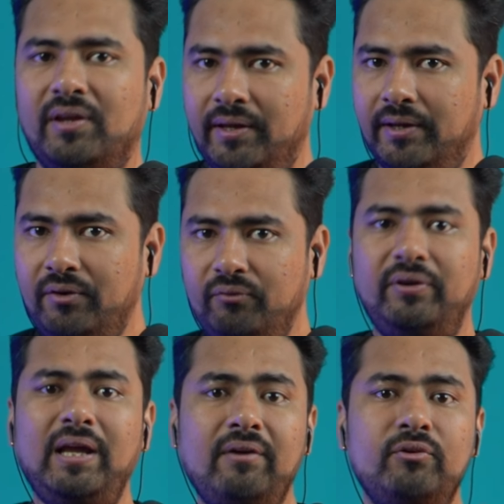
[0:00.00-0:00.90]
Here
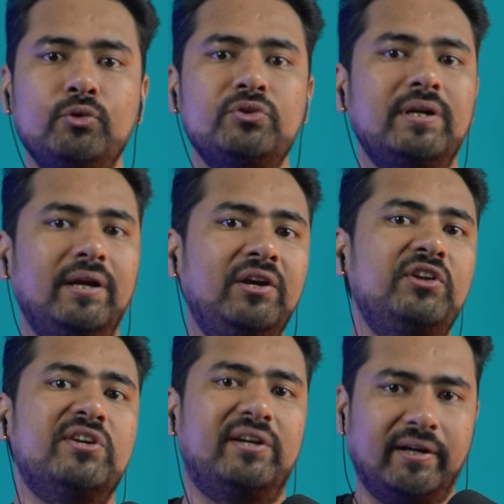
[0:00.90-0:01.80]
we have used
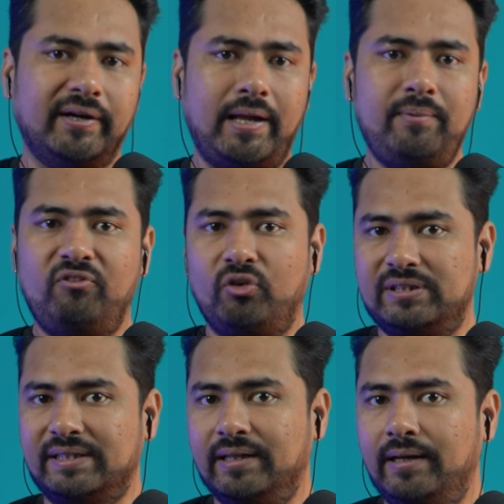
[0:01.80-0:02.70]
integer data type for
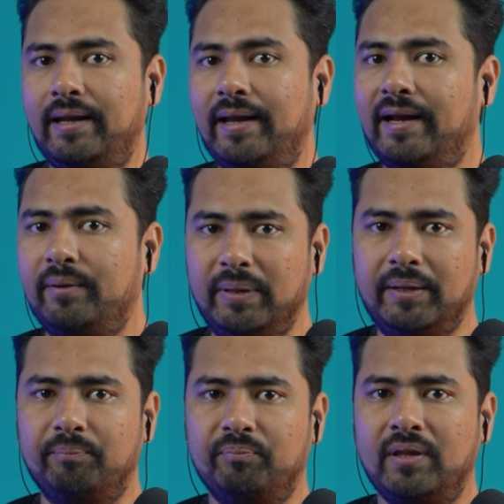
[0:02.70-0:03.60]
signal A and B,
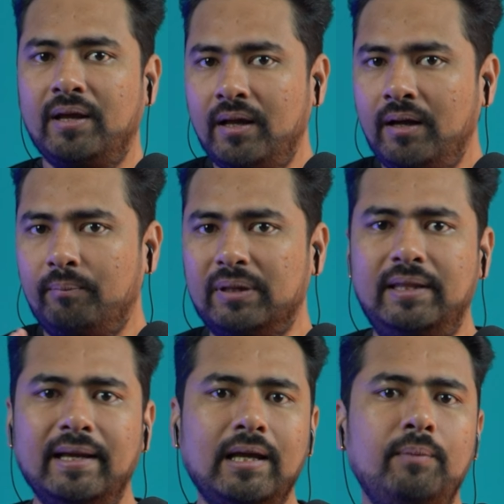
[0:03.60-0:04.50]
but
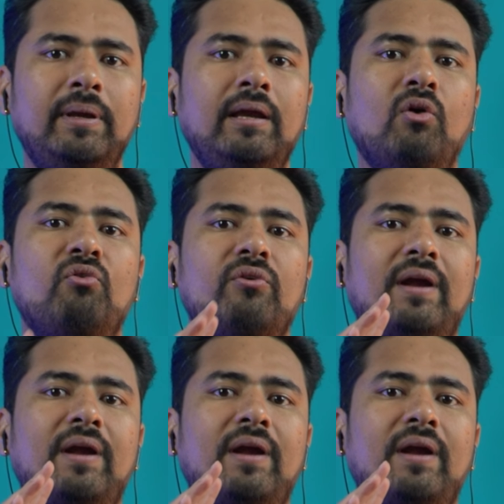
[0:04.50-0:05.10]
they can be of